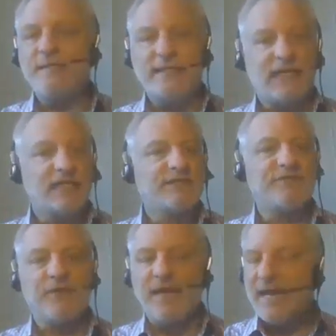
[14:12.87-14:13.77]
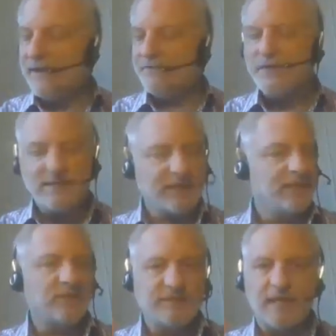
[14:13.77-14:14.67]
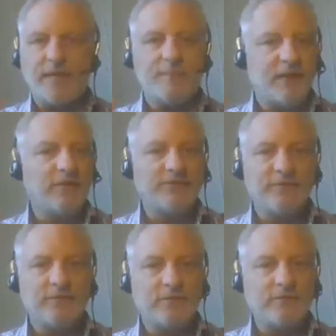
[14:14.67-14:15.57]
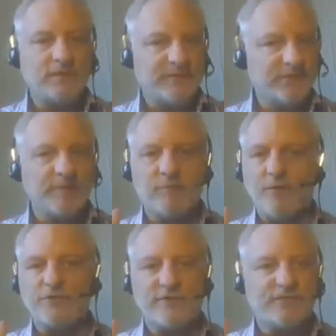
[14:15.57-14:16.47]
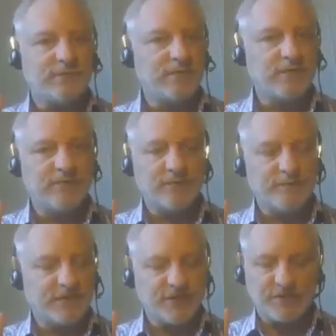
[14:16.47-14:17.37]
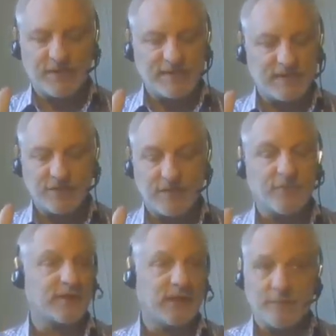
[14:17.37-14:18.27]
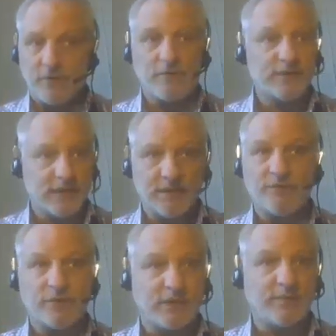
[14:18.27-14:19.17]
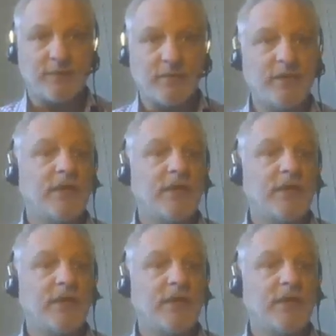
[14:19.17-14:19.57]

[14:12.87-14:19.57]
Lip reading: been the case for every single type of different approach of machine translation. I've worked on them all. Okay, I've worked on them all.